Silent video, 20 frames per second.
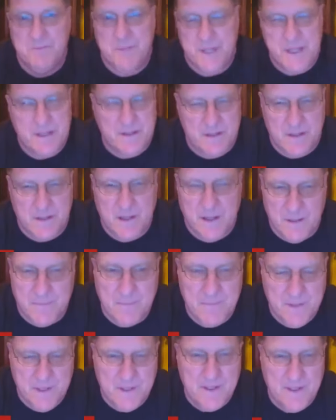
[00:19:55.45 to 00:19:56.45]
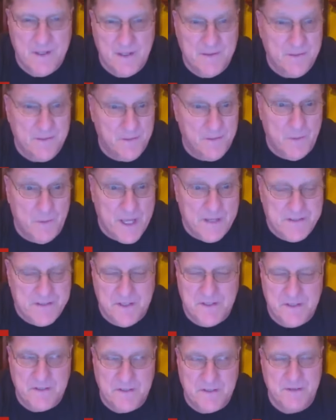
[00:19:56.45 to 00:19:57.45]
beat the
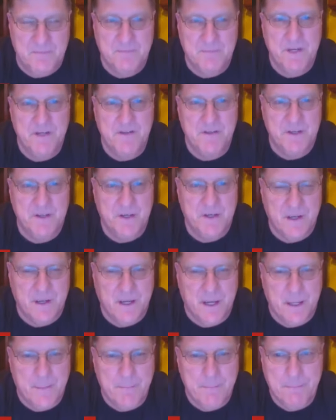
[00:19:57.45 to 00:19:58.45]
West into submission.